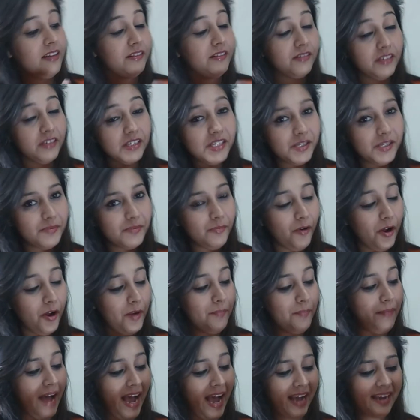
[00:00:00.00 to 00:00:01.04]
This small
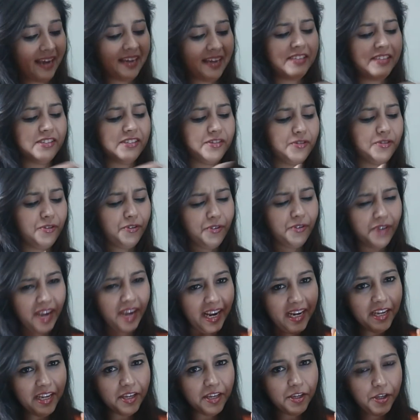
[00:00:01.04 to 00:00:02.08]
pack is
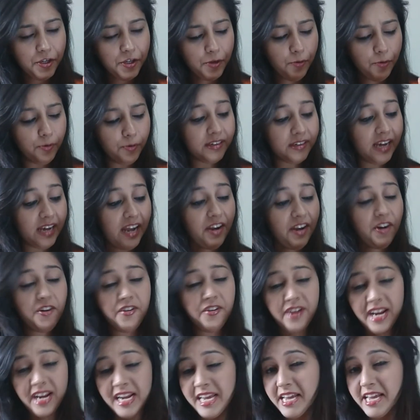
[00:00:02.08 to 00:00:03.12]
really cute and
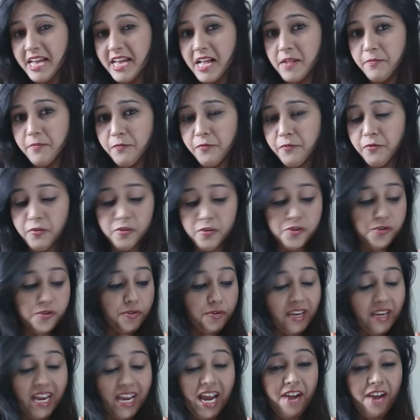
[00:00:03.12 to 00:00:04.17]
really helpful
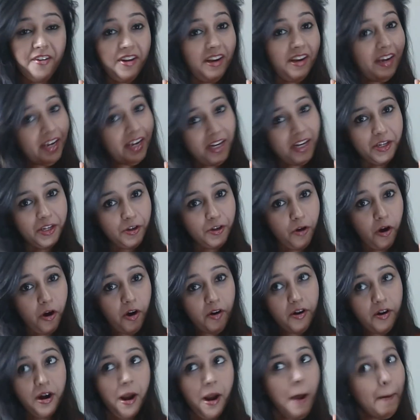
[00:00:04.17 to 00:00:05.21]
to carry in
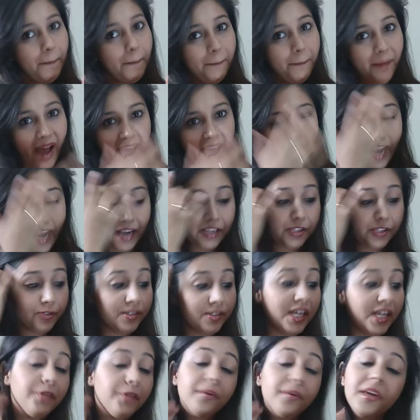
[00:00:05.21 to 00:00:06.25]
your bag so
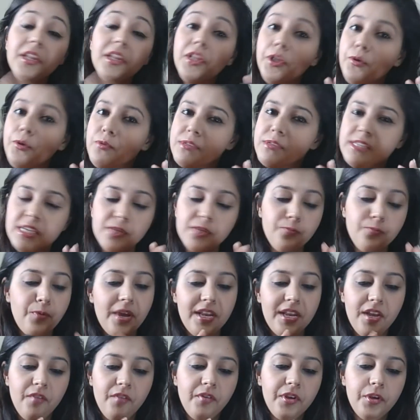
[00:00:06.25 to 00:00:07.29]
that you can use it
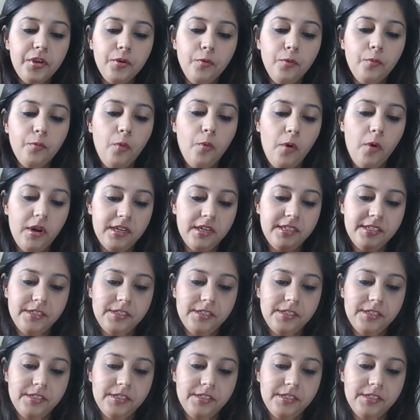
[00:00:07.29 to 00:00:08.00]
whenever you want.